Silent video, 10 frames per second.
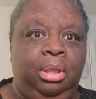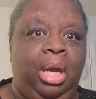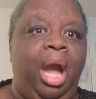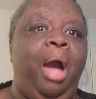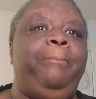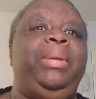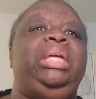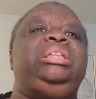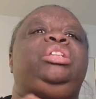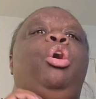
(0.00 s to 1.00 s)

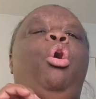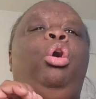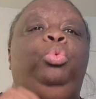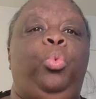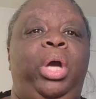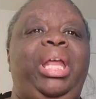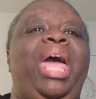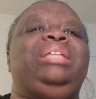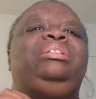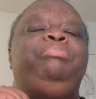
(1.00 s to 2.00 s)
comment on what
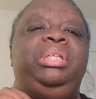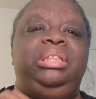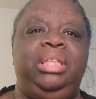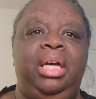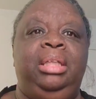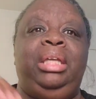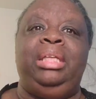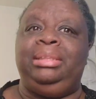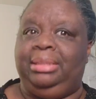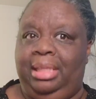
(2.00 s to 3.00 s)
has been done
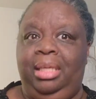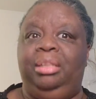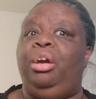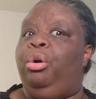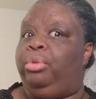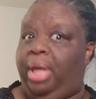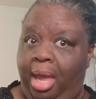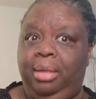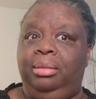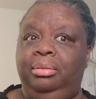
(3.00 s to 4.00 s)
and said.
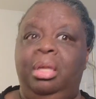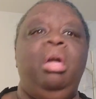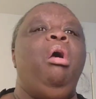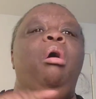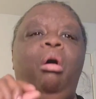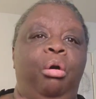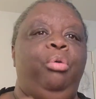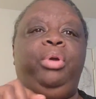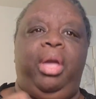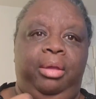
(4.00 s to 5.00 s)
Okay?
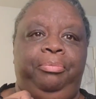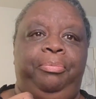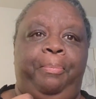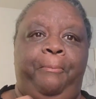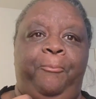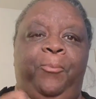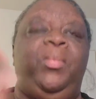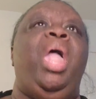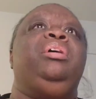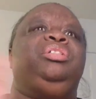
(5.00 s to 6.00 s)
Okay.
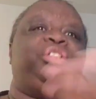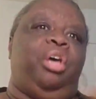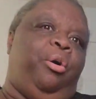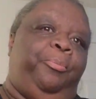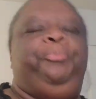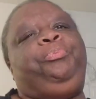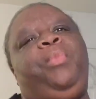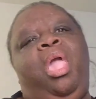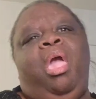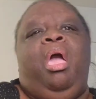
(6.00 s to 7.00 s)
So,
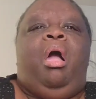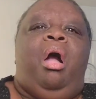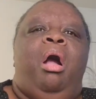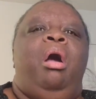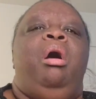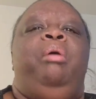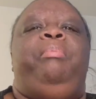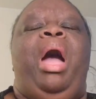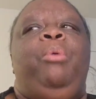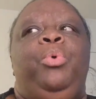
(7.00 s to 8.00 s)

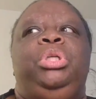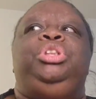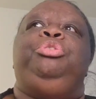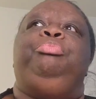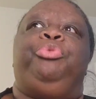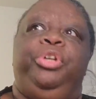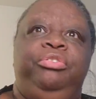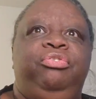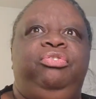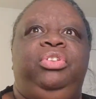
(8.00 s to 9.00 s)
I want to
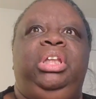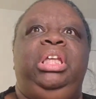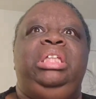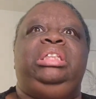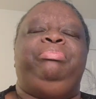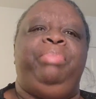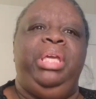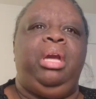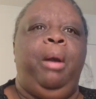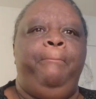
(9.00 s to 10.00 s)
briefly
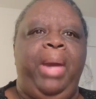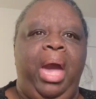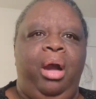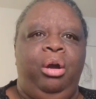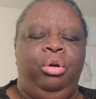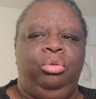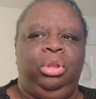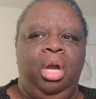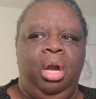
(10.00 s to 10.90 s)
speak about